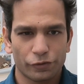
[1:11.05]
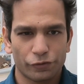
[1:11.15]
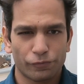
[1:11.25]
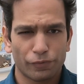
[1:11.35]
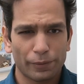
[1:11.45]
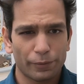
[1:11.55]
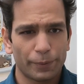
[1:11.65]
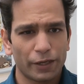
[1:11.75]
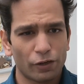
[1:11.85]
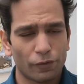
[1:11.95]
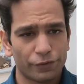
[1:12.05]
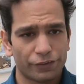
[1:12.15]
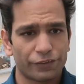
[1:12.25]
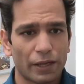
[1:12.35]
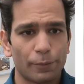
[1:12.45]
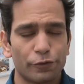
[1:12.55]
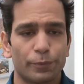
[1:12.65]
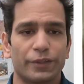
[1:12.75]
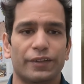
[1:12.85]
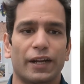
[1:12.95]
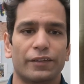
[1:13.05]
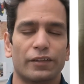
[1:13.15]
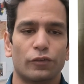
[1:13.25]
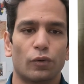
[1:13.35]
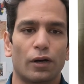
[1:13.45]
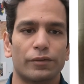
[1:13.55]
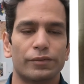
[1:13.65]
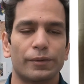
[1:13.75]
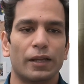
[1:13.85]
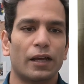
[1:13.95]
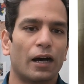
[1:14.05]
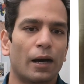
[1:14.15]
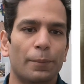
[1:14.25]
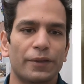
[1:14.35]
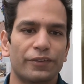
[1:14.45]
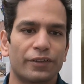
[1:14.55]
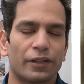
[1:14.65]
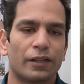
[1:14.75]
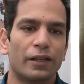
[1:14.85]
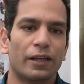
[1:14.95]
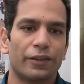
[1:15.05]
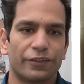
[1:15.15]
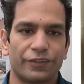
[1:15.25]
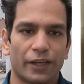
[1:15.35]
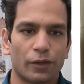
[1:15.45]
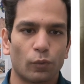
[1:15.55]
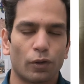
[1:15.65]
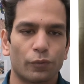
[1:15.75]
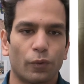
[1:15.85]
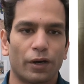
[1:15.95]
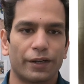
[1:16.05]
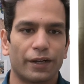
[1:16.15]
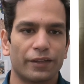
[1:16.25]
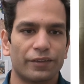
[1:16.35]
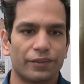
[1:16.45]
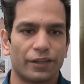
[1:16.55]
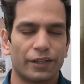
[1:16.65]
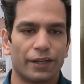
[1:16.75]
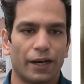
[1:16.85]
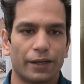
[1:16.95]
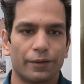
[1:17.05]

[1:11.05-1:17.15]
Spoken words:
from the period of its establishment in 1912 up until the Second World War in 1939,